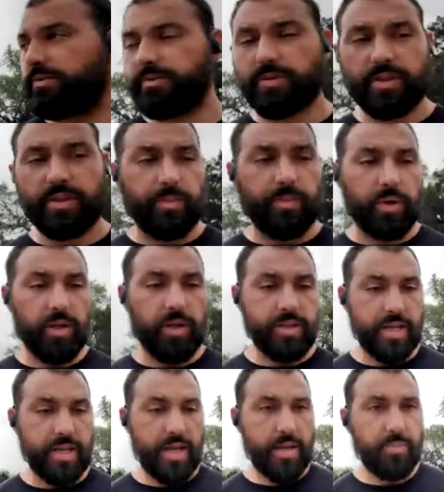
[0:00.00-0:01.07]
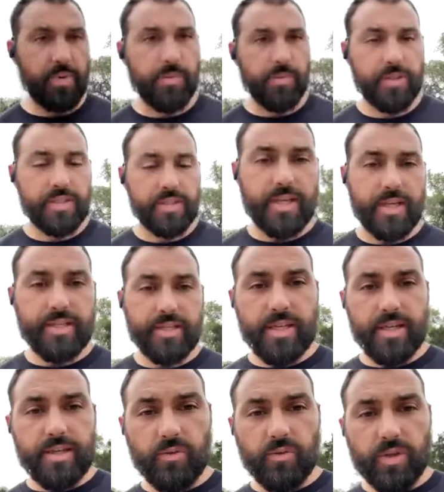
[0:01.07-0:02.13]
Keep it all tight. Belly button stays
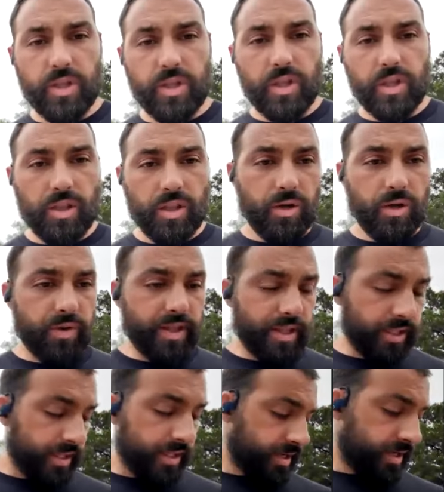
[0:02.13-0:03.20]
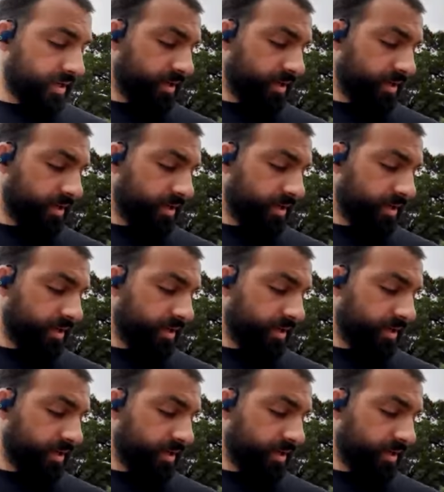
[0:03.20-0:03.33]
in. Really lower that leg.